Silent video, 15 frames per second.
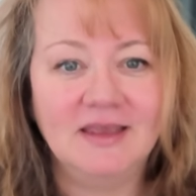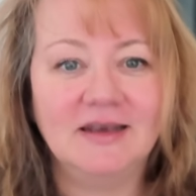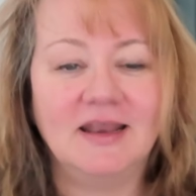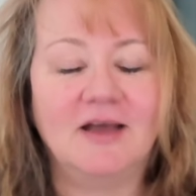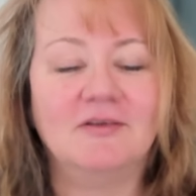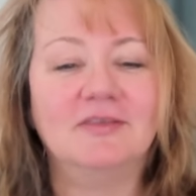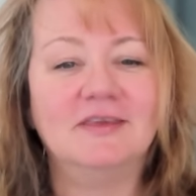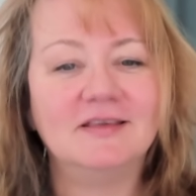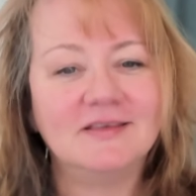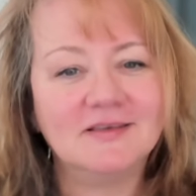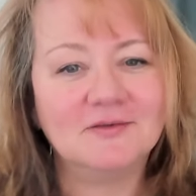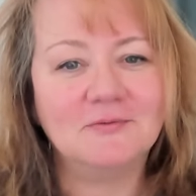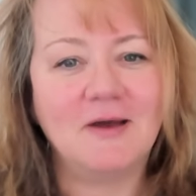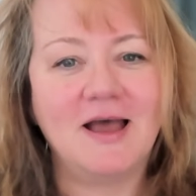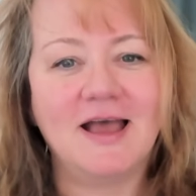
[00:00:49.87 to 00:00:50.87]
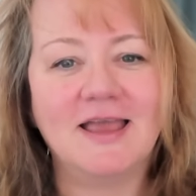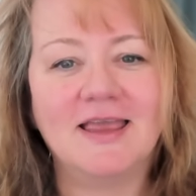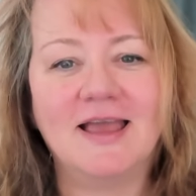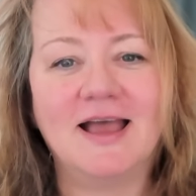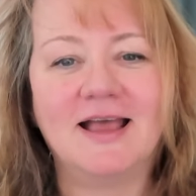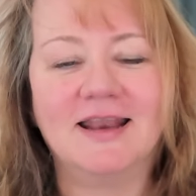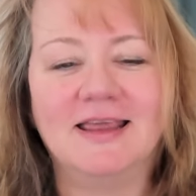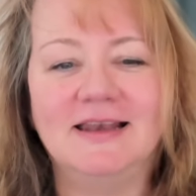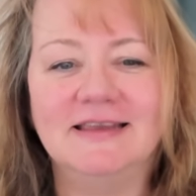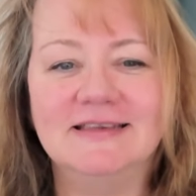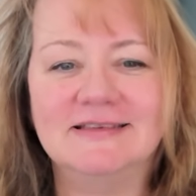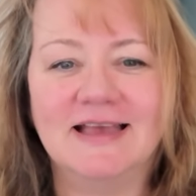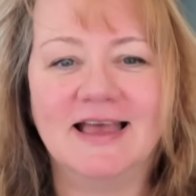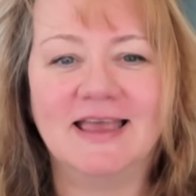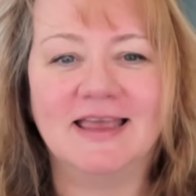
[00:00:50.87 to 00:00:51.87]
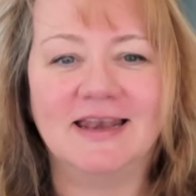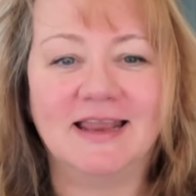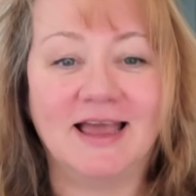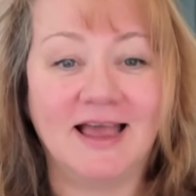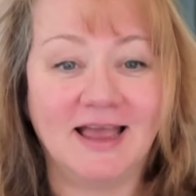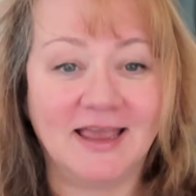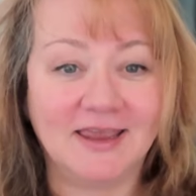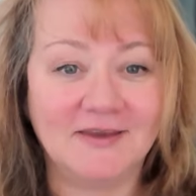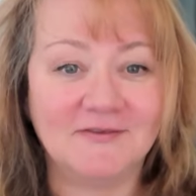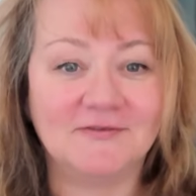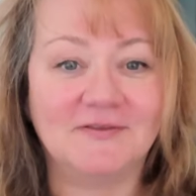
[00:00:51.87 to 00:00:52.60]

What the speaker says: Now, this is why Annalisa and I